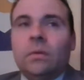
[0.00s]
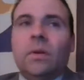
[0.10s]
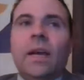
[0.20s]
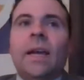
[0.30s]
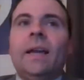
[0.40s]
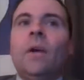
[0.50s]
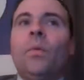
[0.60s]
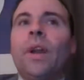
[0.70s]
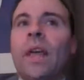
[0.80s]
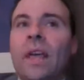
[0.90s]
Okay? I
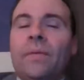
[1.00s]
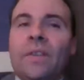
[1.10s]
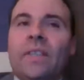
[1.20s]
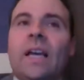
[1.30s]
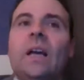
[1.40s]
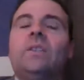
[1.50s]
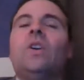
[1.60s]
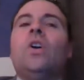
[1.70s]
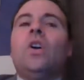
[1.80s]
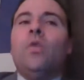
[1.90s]
want to emphasize
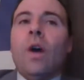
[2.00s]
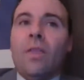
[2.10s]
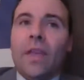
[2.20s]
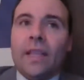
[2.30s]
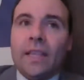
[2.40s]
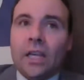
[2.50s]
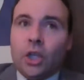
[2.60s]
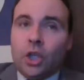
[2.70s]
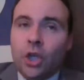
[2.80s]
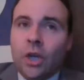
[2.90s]
who I think they
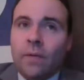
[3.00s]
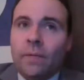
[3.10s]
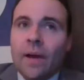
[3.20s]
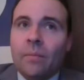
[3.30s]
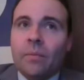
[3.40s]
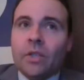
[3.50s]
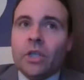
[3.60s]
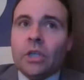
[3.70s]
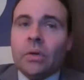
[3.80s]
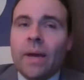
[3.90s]
should if I'm the
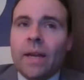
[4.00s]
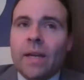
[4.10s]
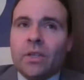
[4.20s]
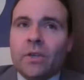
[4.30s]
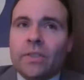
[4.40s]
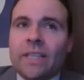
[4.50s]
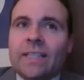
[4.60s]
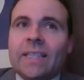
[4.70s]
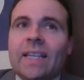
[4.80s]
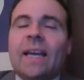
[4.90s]
general manager of
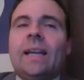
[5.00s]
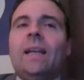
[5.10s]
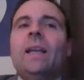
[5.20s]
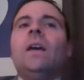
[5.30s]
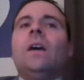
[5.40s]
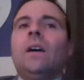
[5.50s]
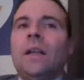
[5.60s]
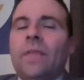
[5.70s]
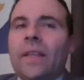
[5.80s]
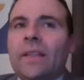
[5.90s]
Cincinnati, and I
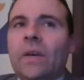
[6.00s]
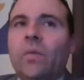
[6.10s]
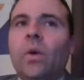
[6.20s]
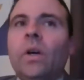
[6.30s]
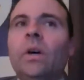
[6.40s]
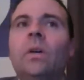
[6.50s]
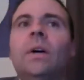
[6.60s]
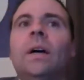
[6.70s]
think they will.